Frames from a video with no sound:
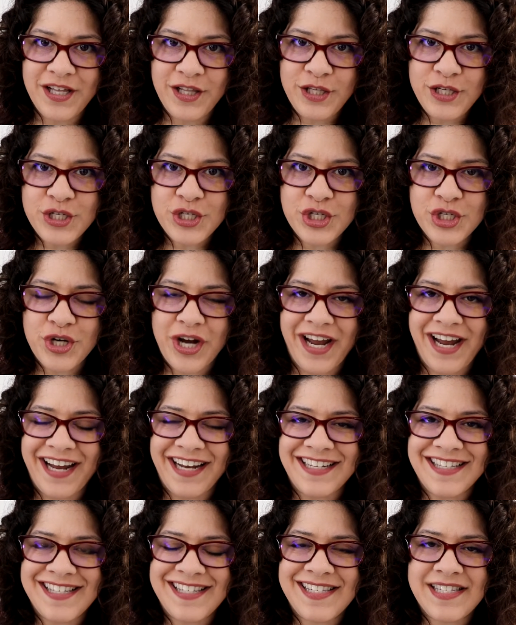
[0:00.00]

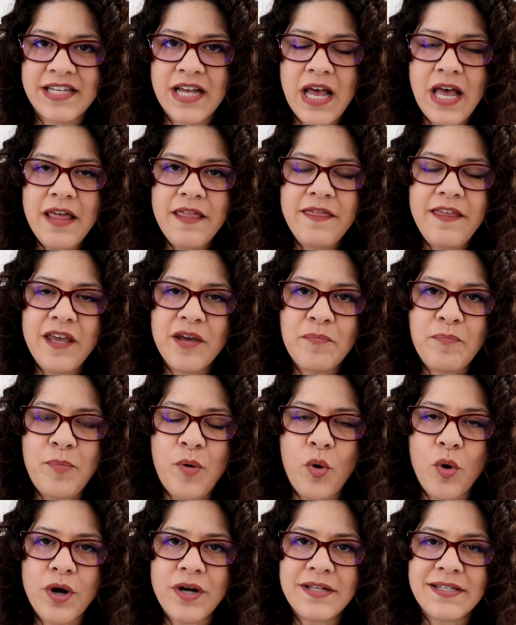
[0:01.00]
illustrates the
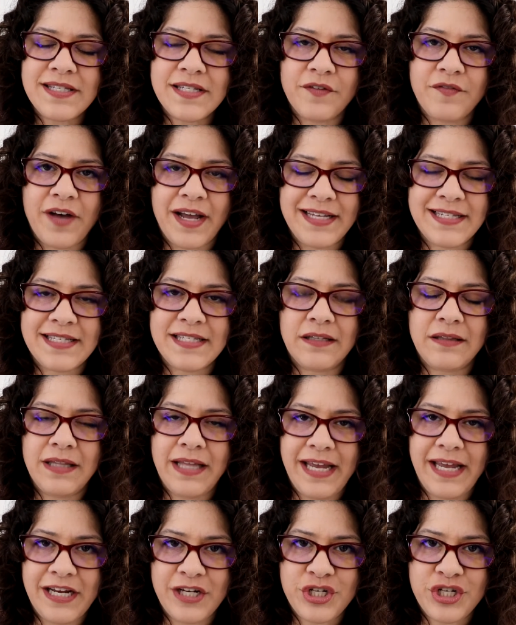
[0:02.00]
importance of
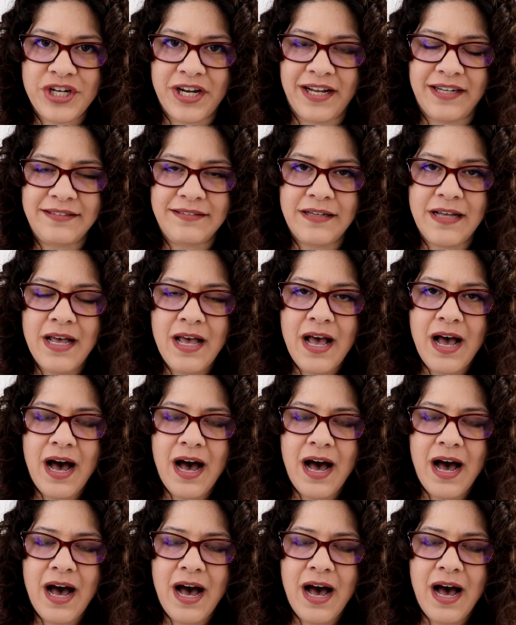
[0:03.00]
isolation